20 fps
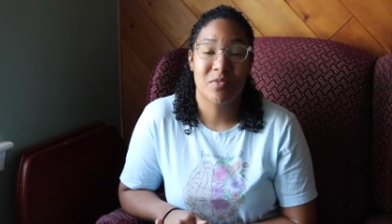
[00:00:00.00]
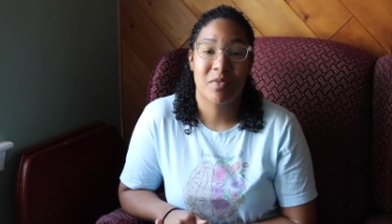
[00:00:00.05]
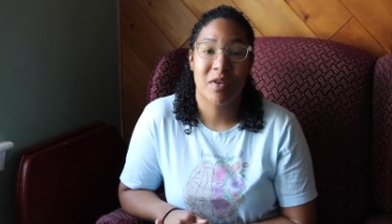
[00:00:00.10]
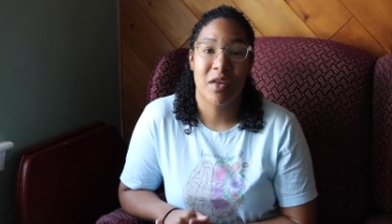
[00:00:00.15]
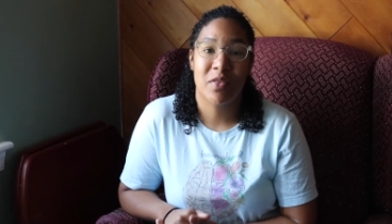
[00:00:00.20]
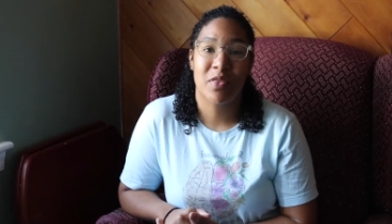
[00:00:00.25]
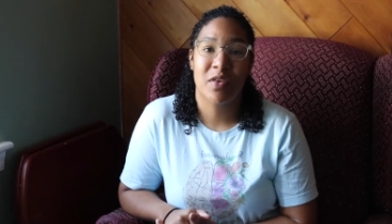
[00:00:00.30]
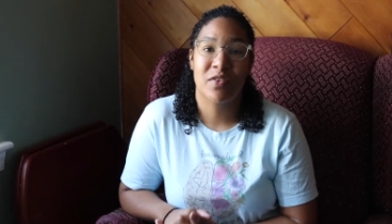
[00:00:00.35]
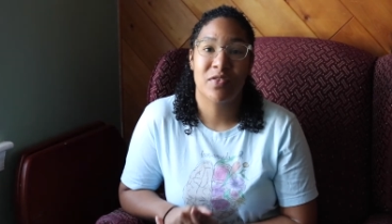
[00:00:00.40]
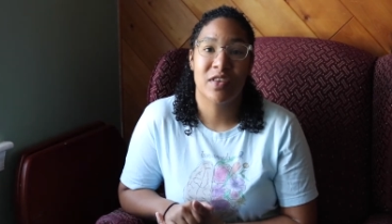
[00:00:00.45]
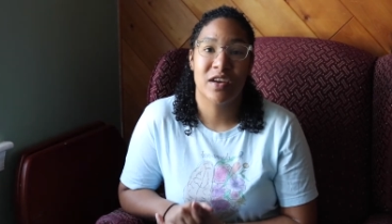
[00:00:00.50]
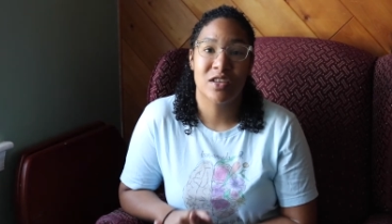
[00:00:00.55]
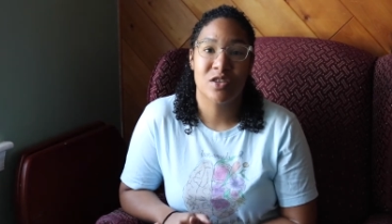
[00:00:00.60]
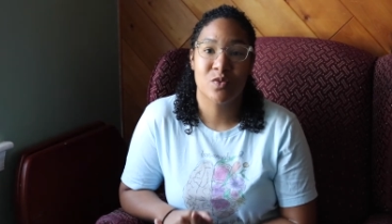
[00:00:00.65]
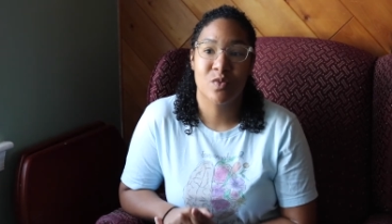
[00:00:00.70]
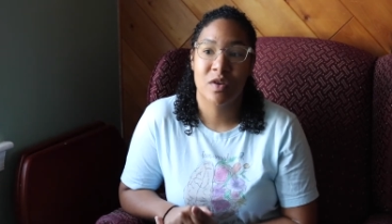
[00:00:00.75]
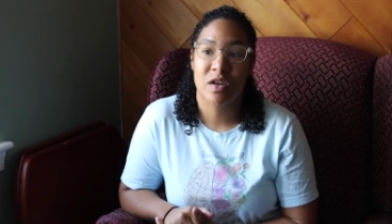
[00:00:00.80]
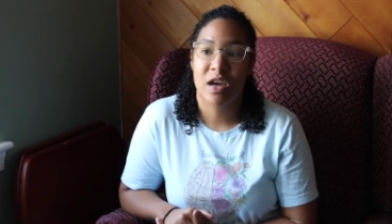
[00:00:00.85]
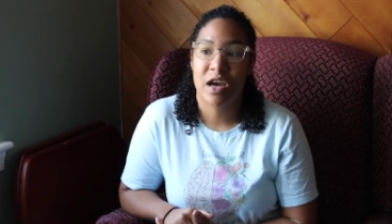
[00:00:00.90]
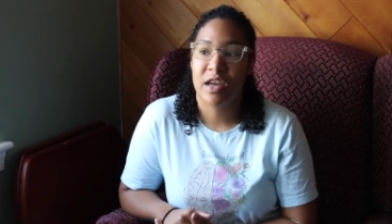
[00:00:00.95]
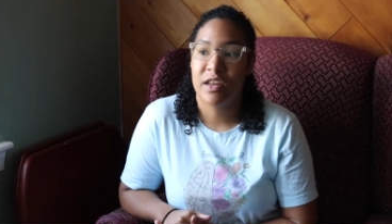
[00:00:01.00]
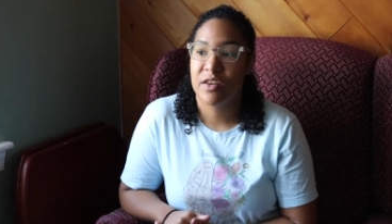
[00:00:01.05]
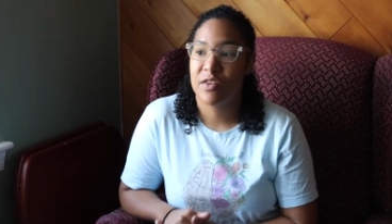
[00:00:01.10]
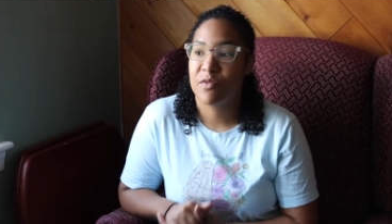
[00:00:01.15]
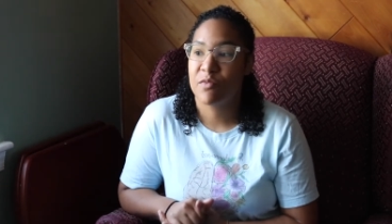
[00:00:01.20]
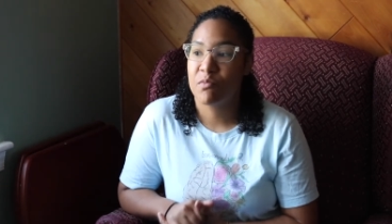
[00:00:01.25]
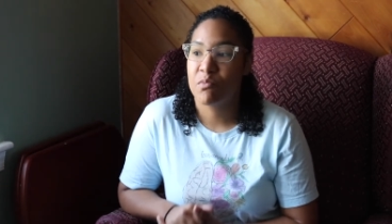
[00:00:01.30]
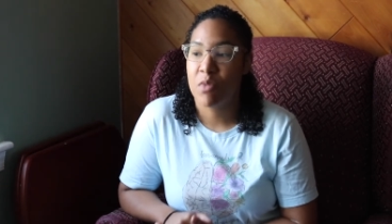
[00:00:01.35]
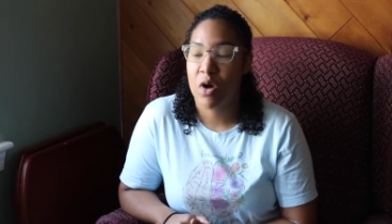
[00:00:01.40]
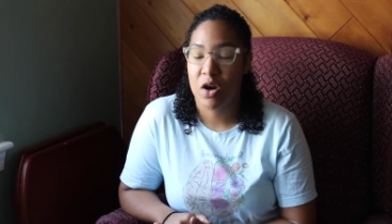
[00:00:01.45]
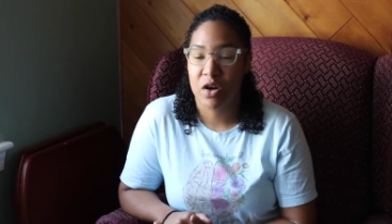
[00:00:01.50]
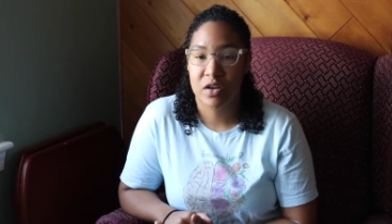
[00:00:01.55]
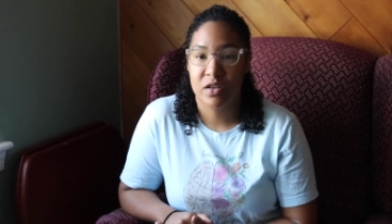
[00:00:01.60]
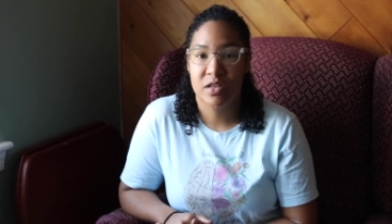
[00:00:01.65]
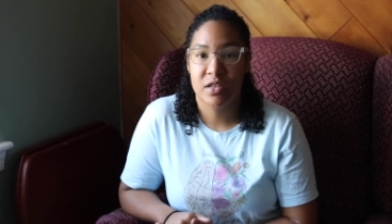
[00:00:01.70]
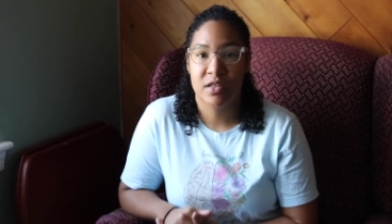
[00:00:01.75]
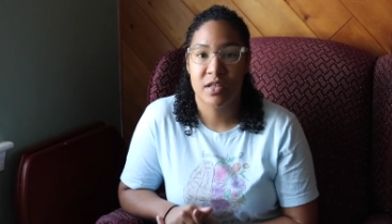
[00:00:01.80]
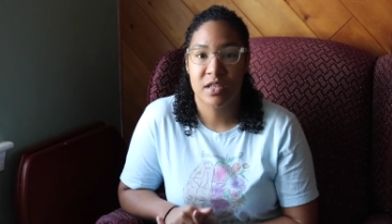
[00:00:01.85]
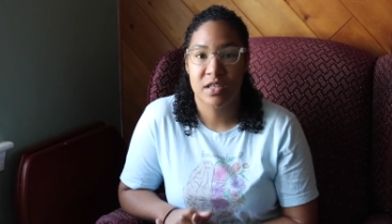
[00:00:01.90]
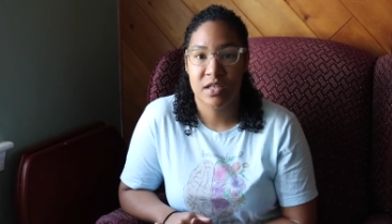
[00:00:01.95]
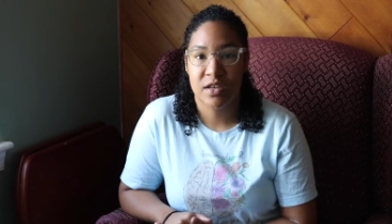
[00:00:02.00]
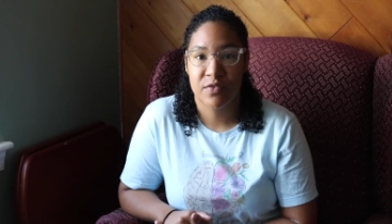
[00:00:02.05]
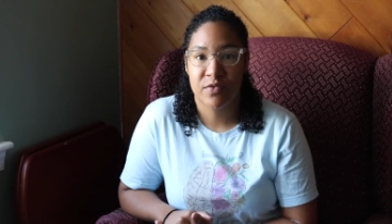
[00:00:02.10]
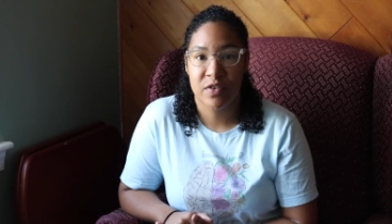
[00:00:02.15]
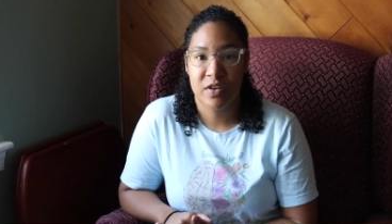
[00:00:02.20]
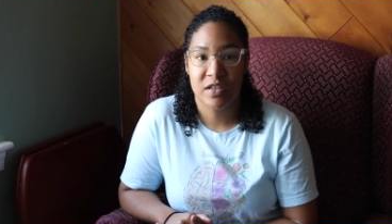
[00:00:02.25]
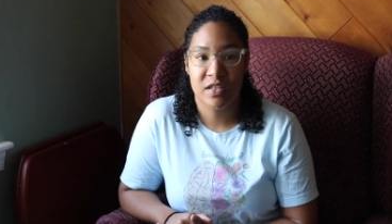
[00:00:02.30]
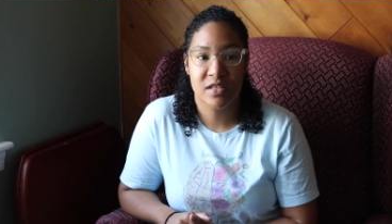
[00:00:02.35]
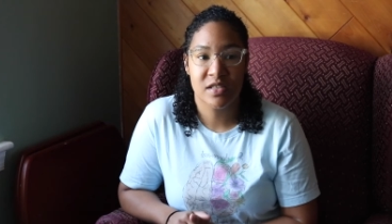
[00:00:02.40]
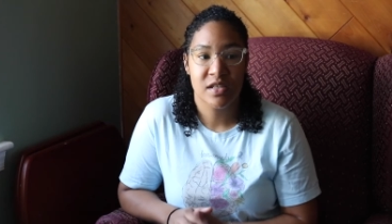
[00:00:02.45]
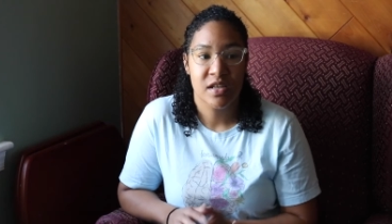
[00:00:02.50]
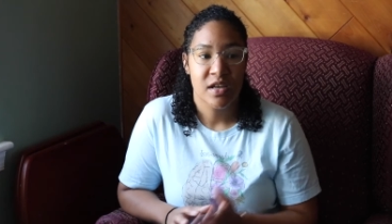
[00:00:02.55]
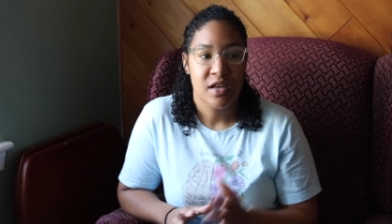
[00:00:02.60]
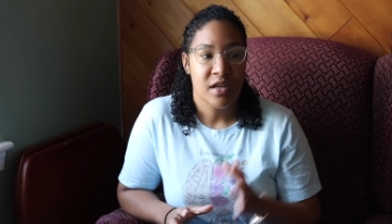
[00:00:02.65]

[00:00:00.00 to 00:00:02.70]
And I think that's what kind of marked the difference.